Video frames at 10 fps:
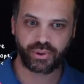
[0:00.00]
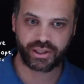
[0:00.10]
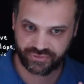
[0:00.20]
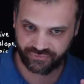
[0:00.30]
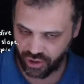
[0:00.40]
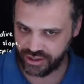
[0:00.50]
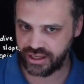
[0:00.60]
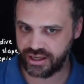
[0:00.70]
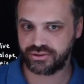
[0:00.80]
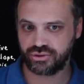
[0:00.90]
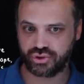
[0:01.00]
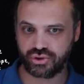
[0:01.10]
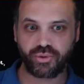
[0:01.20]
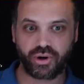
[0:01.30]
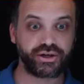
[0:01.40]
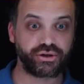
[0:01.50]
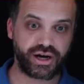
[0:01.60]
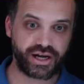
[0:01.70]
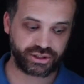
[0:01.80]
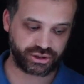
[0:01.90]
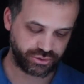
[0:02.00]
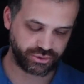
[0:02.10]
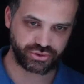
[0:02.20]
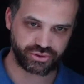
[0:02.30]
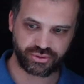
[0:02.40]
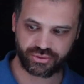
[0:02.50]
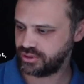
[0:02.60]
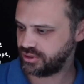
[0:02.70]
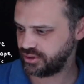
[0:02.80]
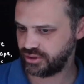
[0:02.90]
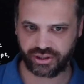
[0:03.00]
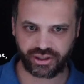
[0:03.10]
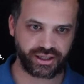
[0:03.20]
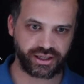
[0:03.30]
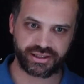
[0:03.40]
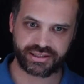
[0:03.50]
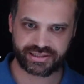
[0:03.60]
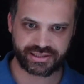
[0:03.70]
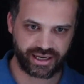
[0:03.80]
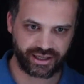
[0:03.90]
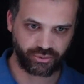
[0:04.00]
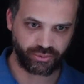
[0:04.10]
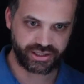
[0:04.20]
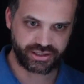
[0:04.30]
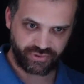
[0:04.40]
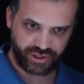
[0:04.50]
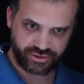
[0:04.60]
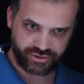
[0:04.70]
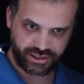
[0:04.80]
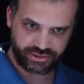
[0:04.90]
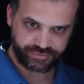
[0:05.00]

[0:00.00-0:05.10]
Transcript: Let's find out, do I crash or do I sail away to victory?